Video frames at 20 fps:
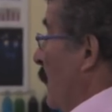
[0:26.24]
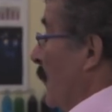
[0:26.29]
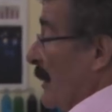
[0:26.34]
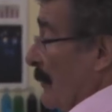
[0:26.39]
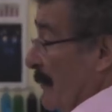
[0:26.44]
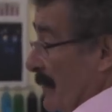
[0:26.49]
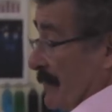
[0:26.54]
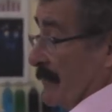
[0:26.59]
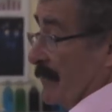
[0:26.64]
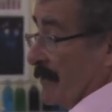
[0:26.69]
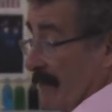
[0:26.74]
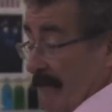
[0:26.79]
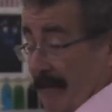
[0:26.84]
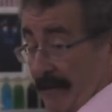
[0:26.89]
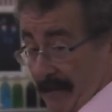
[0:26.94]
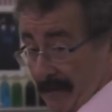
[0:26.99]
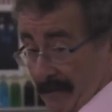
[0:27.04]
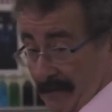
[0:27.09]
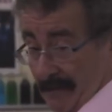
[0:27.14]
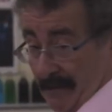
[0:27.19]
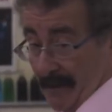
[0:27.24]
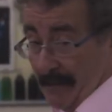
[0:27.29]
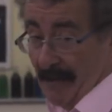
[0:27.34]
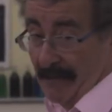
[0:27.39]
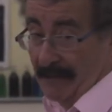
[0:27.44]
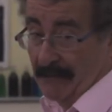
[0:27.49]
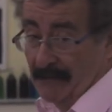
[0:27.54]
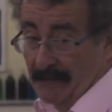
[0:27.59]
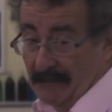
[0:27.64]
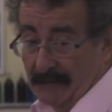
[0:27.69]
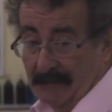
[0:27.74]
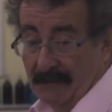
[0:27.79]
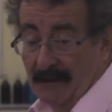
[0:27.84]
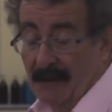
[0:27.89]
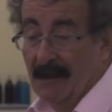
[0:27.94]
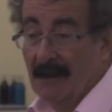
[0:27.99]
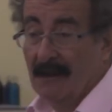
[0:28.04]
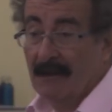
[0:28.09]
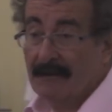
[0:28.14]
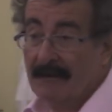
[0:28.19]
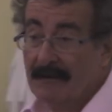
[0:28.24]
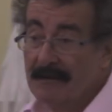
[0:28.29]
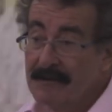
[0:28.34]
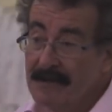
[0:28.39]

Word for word: what I want to show you, above all, that